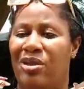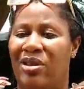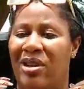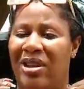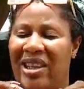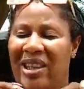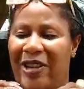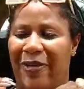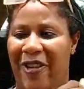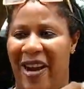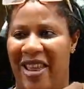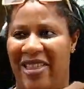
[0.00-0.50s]

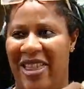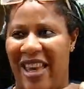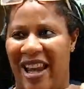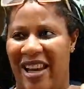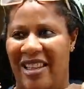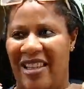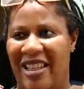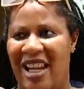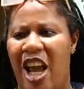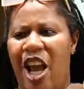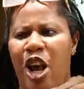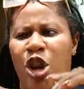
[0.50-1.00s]
different things.
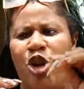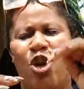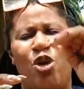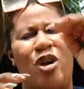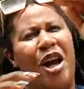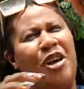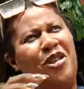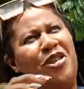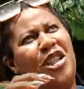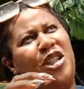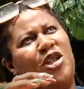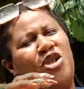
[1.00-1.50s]
You can
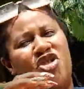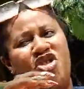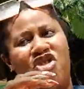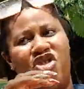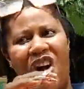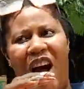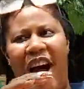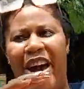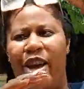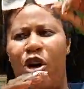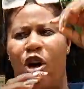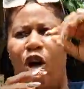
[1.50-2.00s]
use it to dry
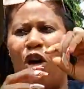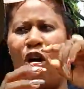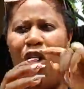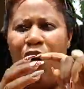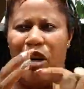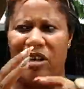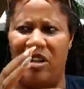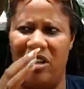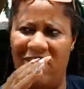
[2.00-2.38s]
your corn.